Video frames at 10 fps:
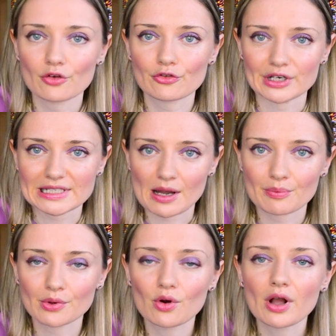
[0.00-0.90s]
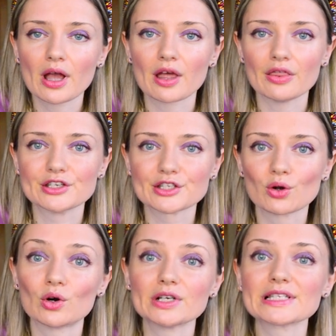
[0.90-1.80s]
For example, this
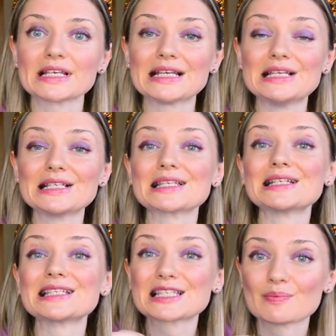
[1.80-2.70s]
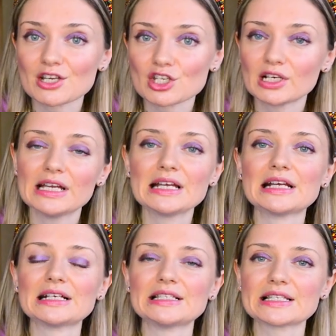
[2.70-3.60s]
course is specially
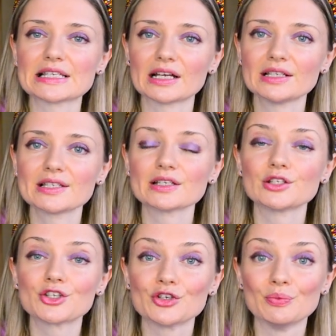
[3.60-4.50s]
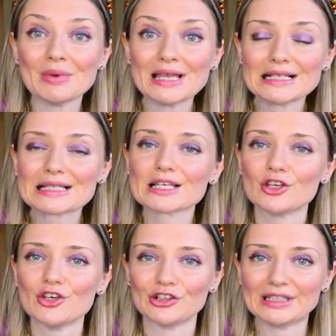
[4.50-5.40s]
designed to meet
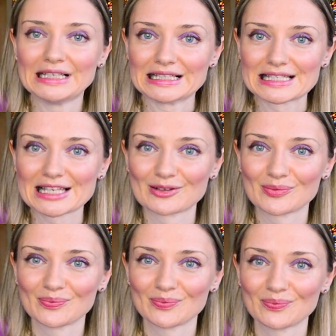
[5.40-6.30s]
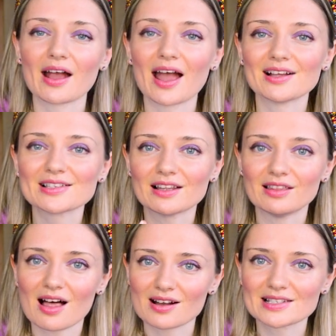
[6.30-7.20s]
your needs. And
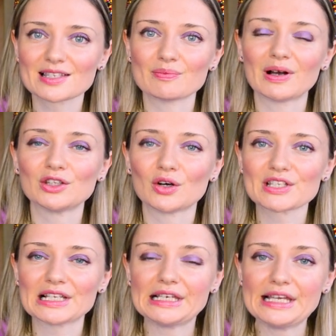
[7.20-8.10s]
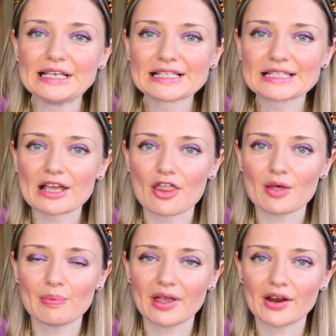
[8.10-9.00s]
last but not least,
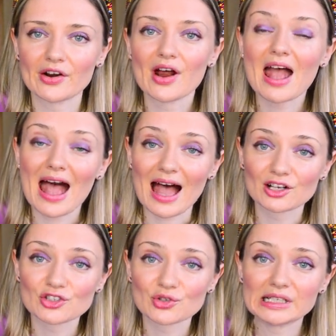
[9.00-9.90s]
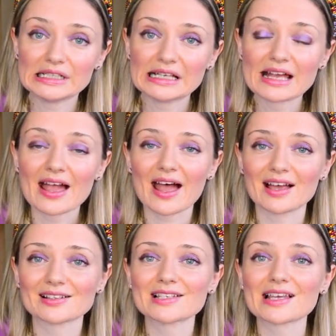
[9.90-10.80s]
the pair actually
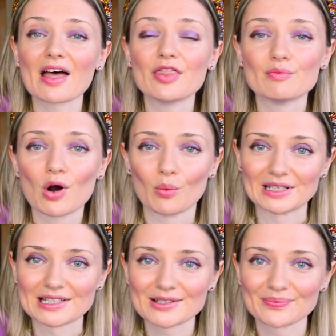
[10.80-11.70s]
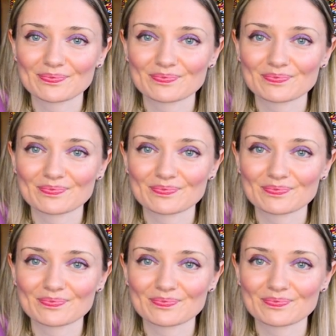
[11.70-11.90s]
and at the moment.